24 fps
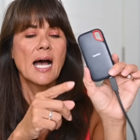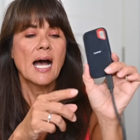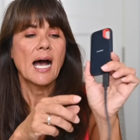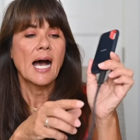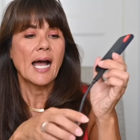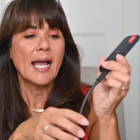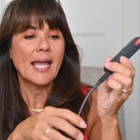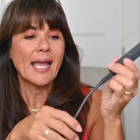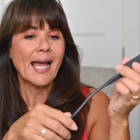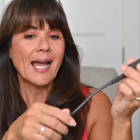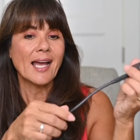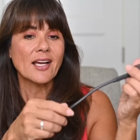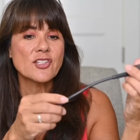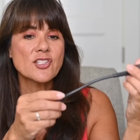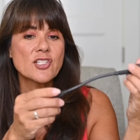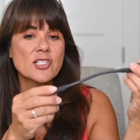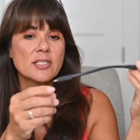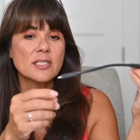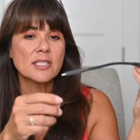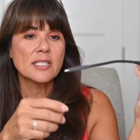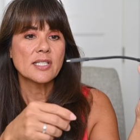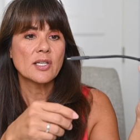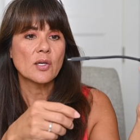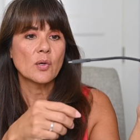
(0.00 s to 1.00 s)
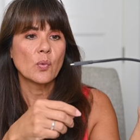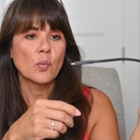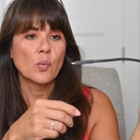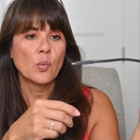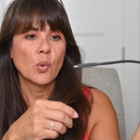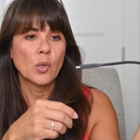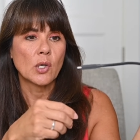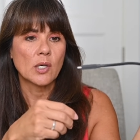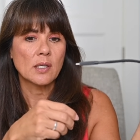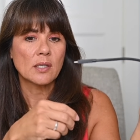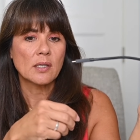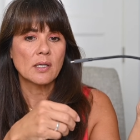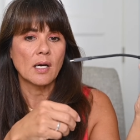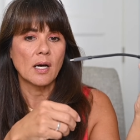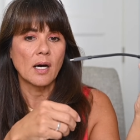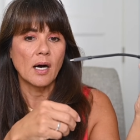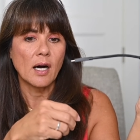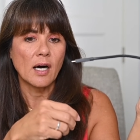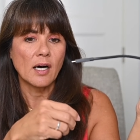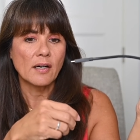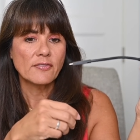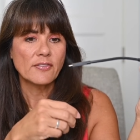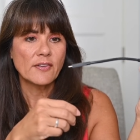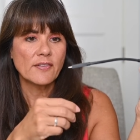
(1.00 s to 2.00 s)
I actually work
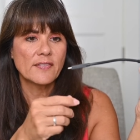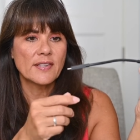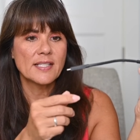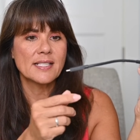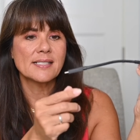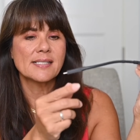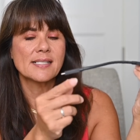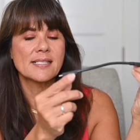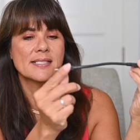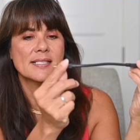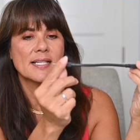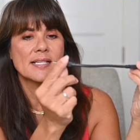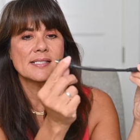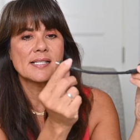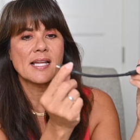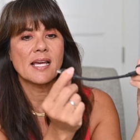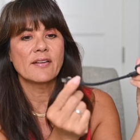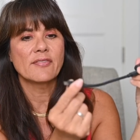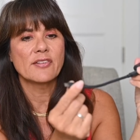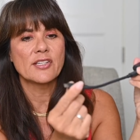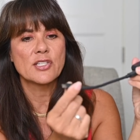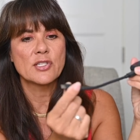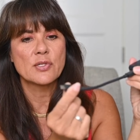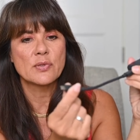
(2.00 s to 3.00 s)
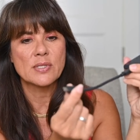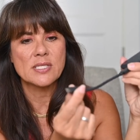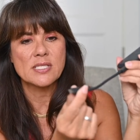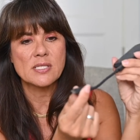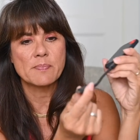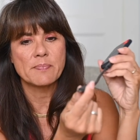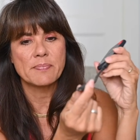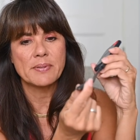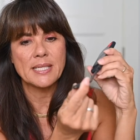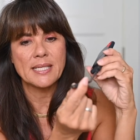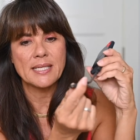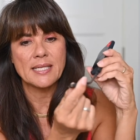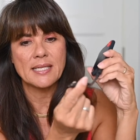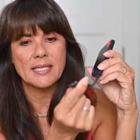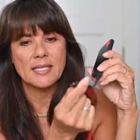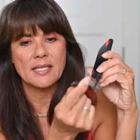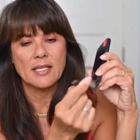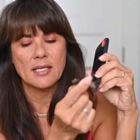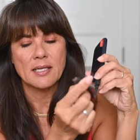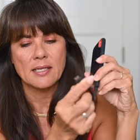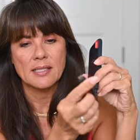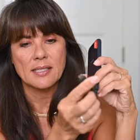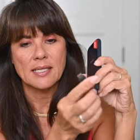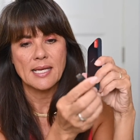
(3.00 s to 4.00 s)
off of this. It does have a U S
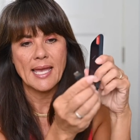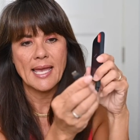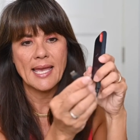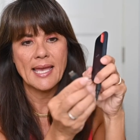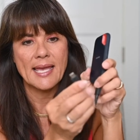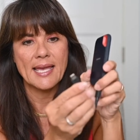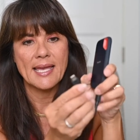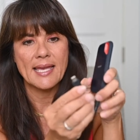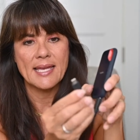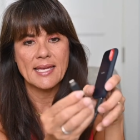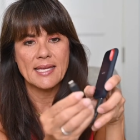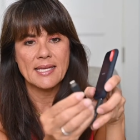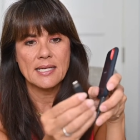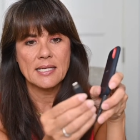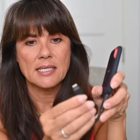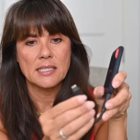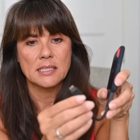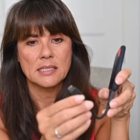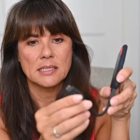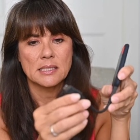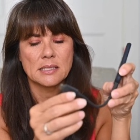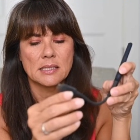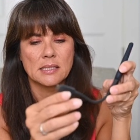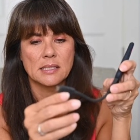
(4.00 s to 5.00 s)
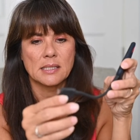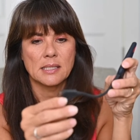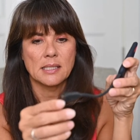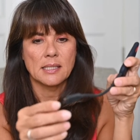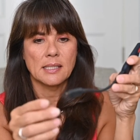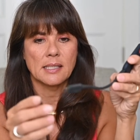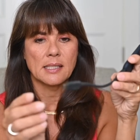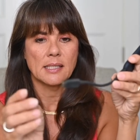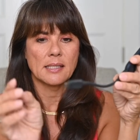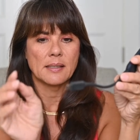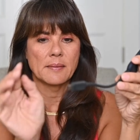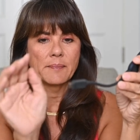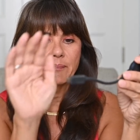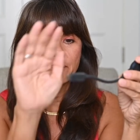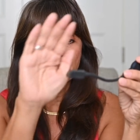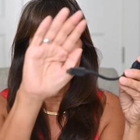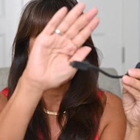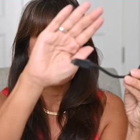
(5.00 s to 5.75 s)
B A um,